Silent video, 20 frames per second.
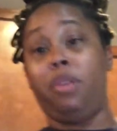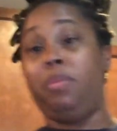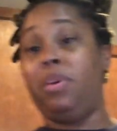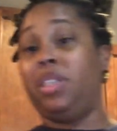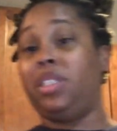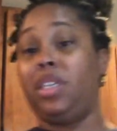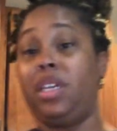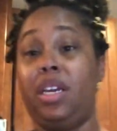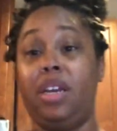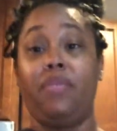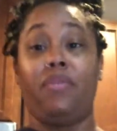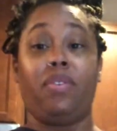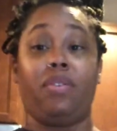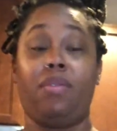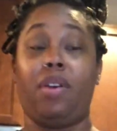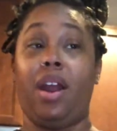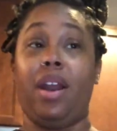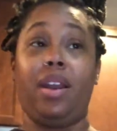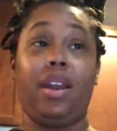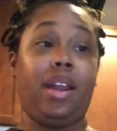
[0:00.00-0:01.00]
much it for
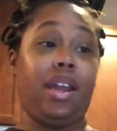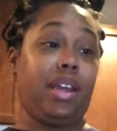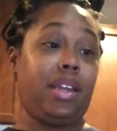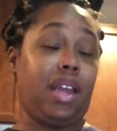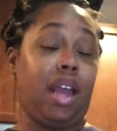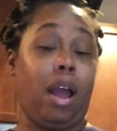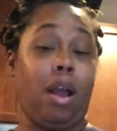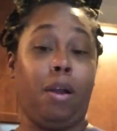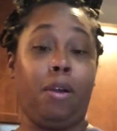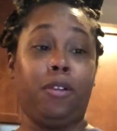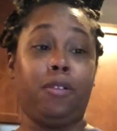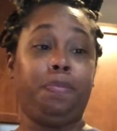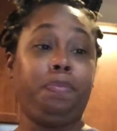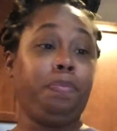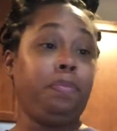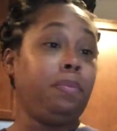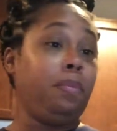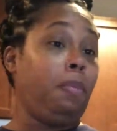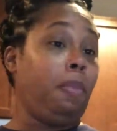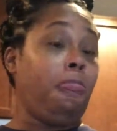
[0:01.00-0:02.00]
right now, y'all.
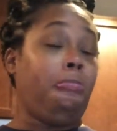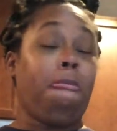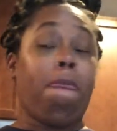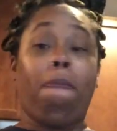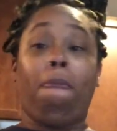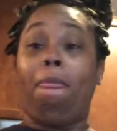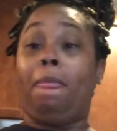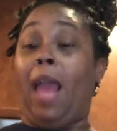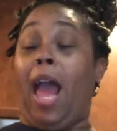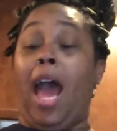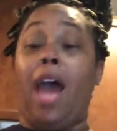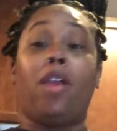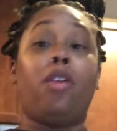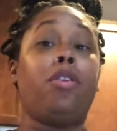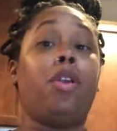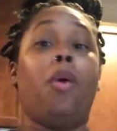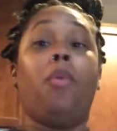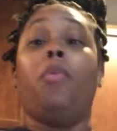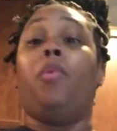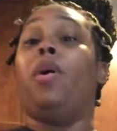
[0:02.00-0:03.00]
I don't
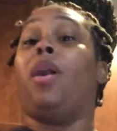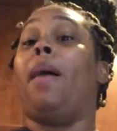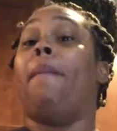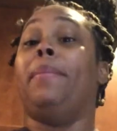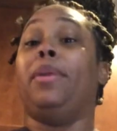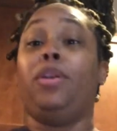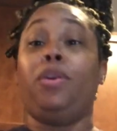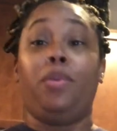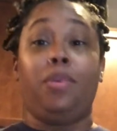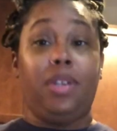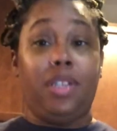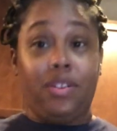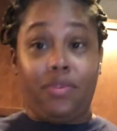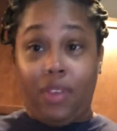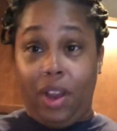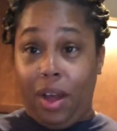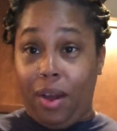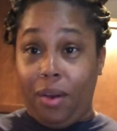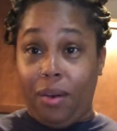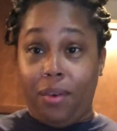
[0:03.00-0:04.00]
know what I'm gonna do with this
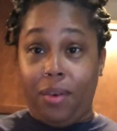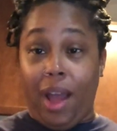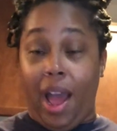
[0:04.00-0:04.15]
vlog.